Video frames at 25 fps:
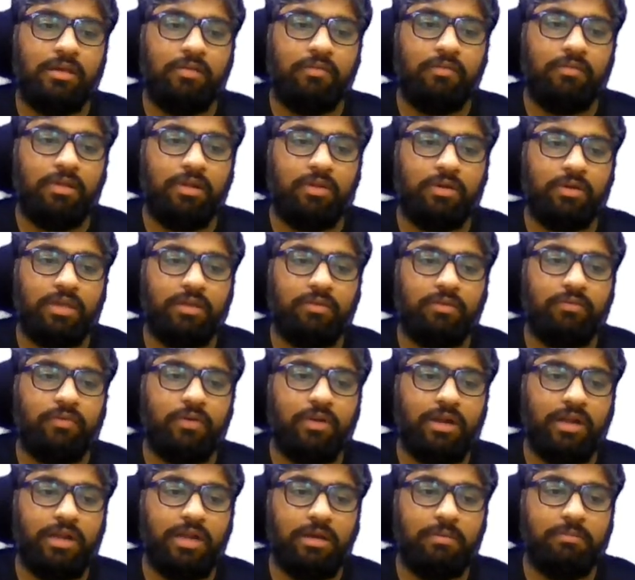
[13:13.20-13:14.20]
We're looking
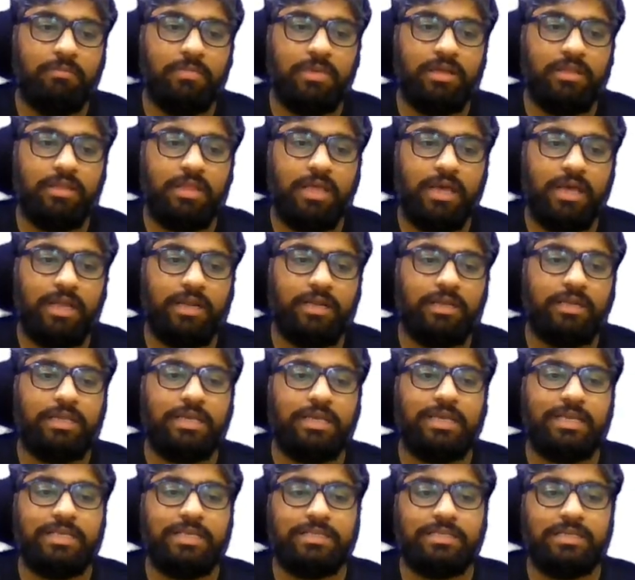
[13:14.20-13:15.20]
for a number that
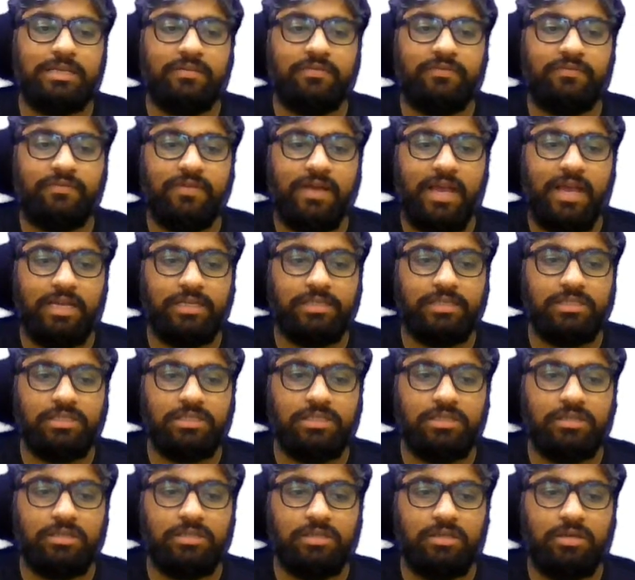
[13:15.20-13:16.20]
is a
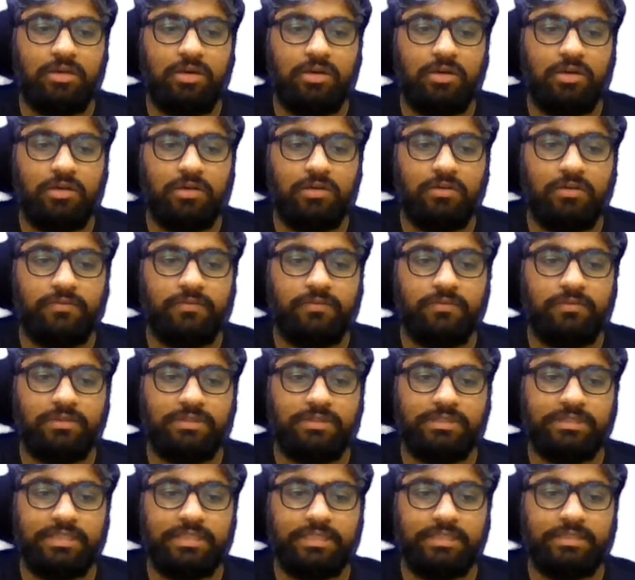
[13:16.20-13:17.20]
factor of
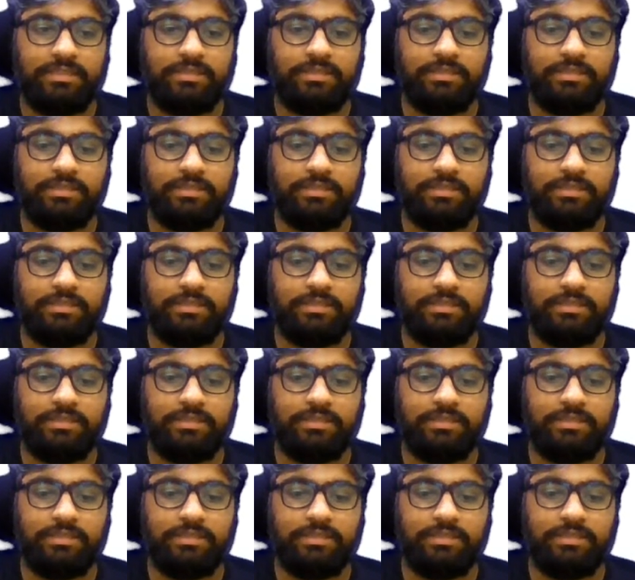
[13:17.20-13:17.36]
6.